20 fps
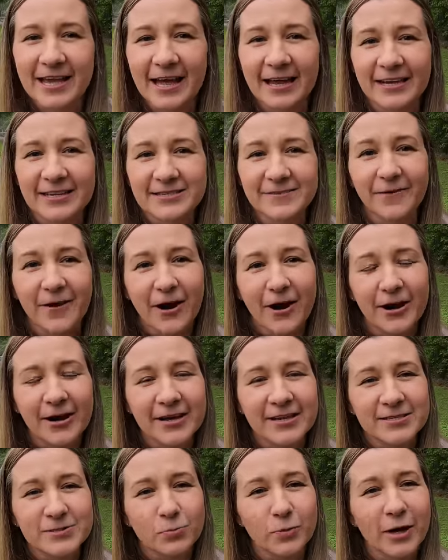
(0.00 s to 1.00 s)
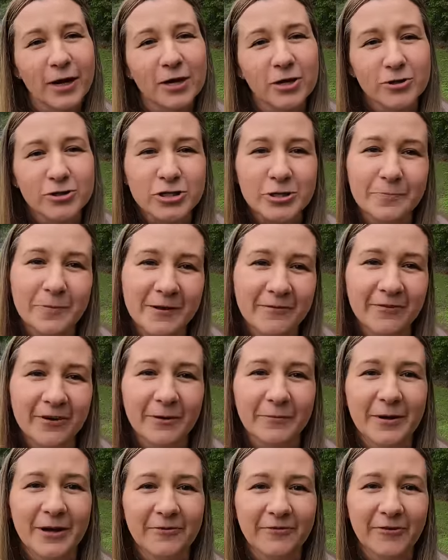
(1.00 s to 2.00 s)
like as far as where you should be
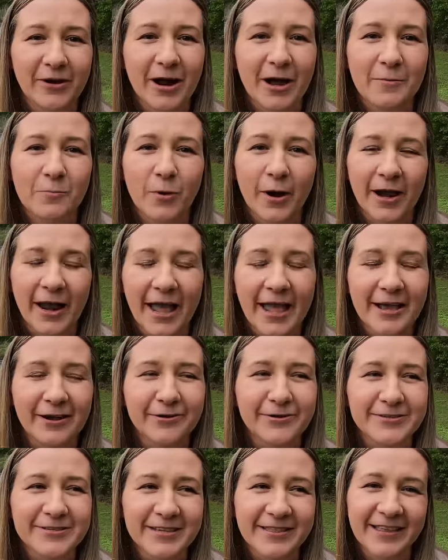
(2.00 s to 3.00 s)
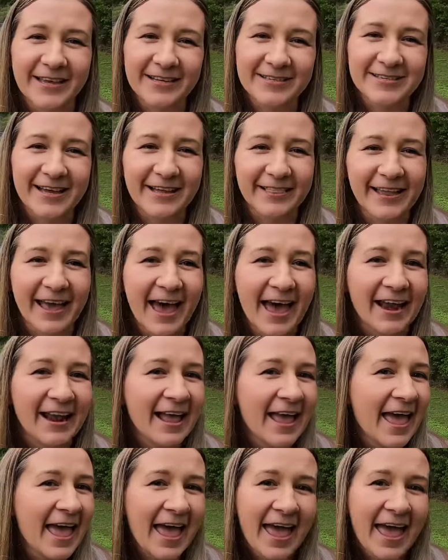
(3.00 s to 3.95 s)
filming from, what angles and things like that.